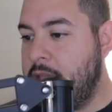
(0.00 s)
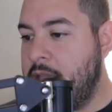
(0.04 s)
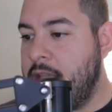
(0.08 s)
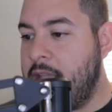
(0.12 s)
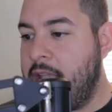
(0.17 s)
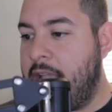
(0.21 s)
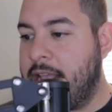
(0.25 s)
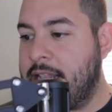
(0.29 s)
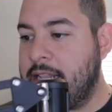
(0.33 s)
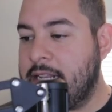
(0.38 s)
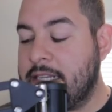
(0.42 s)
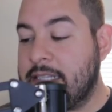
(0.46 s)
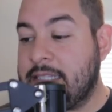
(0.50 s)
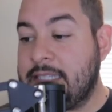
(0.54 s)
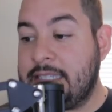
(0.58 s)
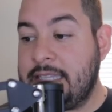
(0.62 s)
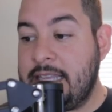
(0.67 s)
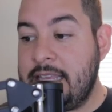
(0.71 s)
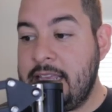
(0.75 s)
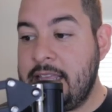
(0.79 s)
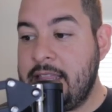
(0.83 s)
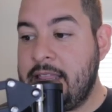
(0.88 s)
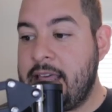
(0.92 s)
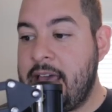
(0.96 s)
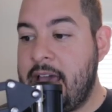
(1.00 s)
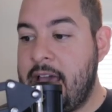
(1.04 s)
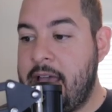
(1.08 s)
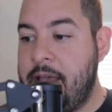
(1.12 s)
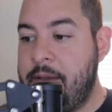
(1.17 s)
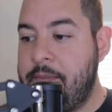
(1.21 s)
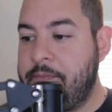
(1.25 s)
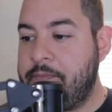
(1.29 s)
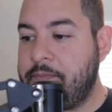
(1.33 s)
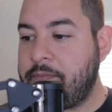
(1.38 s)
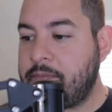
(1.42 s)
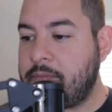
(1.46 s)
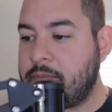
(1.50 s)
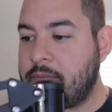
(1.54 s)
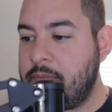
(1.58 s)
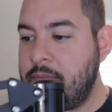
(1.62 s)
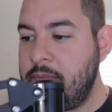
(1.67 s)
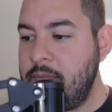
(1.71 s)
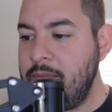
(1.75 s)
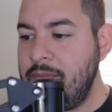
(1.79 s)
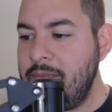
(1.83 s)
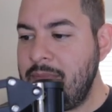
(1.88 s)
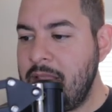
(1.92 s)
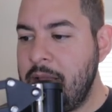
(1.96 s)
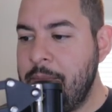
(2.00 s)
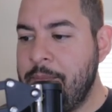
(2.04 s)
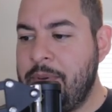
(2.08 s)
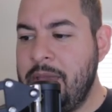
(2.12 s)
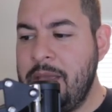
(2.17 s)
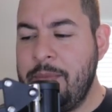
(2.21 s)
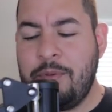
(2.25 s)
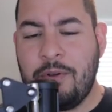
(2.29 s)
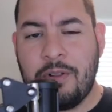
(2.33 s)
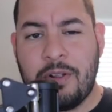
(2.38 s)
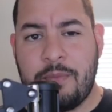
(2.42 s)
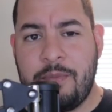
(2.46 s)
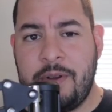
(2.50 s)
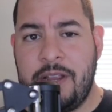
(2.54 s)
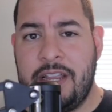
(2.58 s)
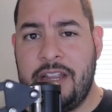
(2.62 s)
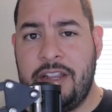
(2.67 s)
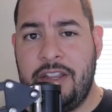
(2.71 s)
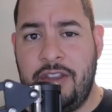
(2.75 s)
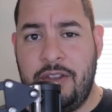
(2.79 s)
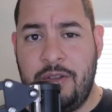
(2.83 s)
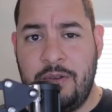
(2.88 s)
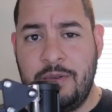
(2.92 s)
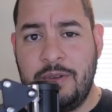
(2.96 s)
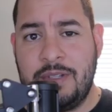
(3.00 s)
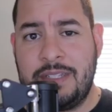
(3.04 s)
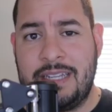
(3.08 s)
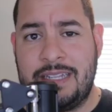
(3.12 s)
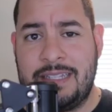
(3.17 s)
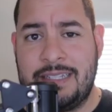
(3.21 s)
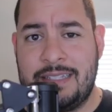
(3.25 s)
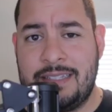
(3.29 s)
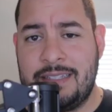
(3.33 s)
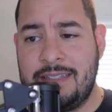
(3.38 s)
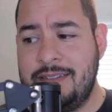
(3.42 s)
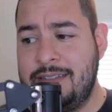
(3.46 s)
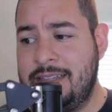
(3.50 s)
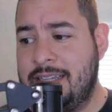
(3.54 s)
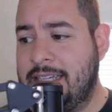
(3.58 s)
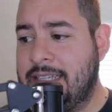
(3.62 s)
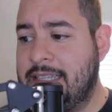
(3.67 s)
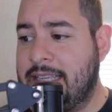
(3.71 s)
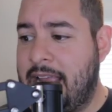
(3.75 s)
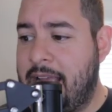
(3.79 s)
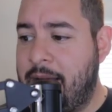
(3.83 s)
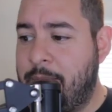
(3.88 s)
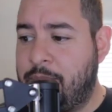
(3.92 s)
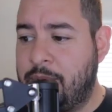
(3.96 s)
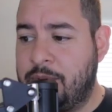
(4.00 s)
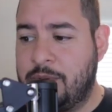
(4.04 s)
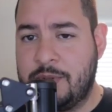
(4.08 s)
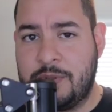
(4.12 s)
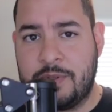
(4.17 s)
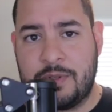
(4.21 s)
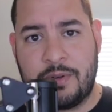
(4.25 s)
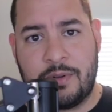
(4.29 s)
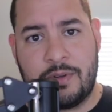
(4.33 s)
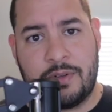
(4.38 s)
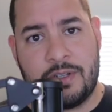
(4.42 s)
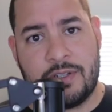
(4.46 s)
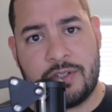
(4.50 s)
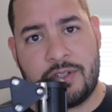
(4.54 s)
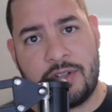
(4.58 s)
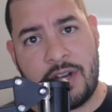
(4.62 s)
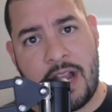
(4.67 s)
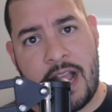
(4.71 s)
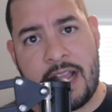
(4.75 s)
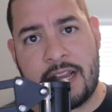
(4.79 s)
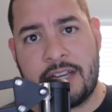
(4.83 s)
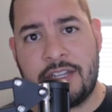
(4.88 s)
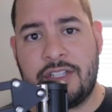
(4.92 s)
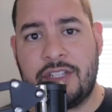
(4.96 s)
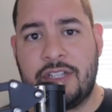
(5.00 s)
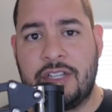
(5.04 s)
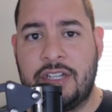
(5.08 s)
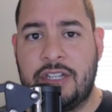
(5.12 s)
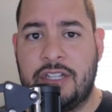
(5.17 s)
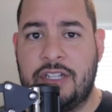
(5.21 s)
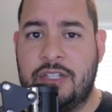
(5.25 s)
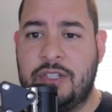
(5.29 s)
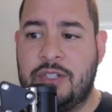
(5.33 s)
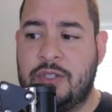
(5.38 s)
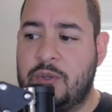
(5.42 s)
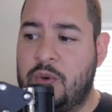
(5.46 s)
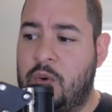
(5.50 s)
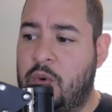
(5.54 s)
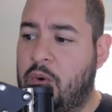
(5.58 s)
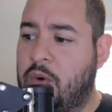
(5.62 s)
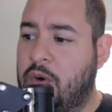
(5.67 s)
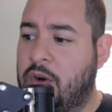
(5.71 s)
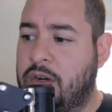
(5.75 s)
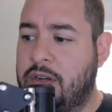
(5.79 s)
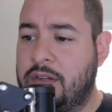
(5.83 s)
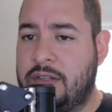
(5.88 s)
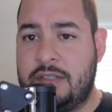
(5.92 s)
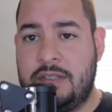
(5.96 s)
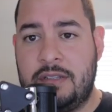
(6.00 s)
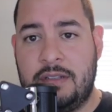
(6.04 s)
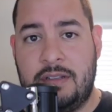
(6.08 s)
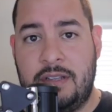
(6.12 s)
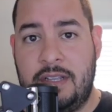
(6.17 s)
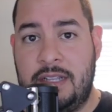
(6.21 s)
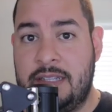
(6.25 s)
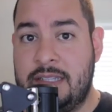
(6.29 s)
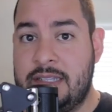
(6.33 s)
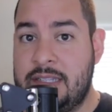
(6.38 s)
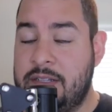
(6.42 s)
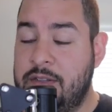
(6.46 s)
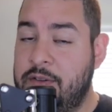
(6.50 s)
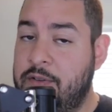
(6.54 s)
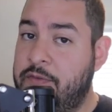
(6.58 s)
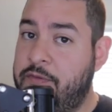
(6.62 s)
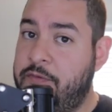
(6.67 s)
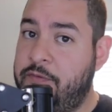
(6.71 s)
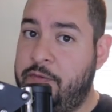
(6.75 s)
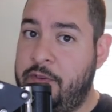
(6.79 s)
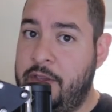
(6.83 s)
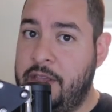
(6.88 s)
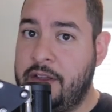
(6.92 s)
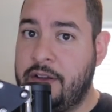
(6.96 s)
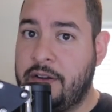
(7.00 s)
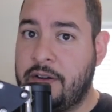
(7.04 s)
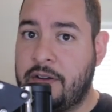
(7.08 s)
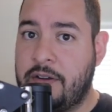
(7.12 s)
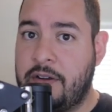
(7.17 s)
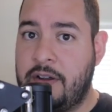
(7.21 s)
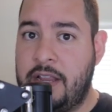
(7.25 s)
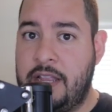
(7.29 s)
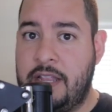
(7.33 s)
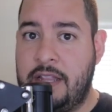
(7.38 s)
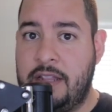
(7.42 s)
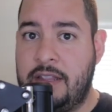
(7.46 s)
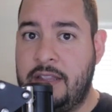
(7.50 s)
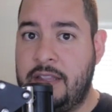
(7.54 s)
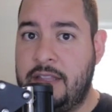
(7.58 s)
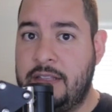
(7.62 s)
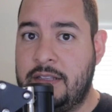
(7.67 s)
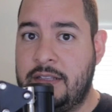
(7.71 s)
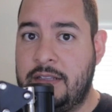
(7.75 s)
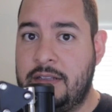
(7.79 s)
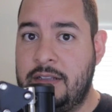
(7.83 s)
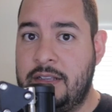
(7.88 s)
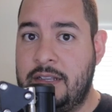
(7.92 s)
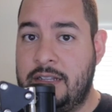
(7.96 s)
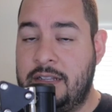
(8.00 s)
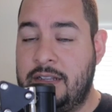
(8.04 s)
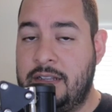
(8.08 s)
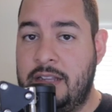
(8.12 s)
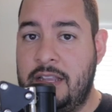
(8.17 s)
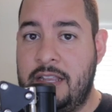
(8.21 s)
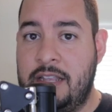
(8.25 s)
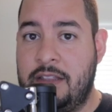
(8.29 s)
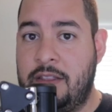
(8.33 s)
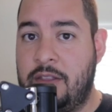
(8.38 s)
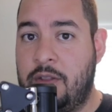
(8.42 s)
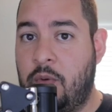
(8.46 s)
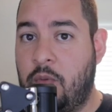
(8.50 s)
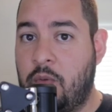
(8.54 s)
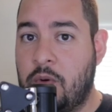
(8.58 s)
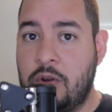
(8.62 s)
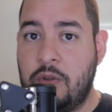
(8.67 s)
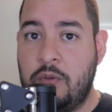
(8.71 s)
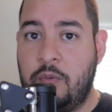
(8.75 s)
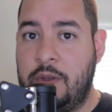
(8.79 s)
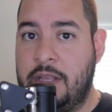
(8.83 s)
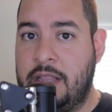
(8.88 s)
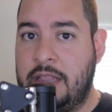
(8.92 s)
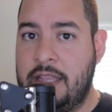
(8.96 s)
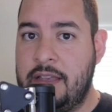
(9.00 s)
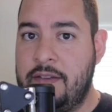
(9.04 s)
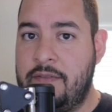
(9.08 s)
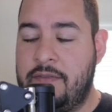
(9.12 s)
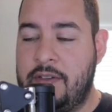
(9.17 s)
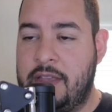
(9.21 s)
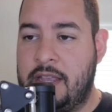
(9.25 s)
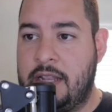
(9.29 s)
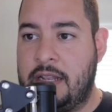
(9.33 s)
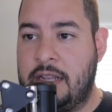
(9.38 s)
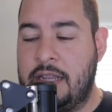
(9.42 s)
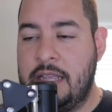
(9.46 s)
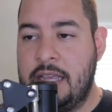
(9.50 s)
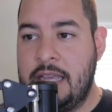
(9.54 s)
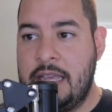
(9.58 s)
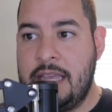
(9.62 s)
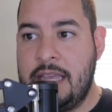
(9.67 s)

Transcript: And to see that people are being used as examples or distractions or to instill fear in the world we live in,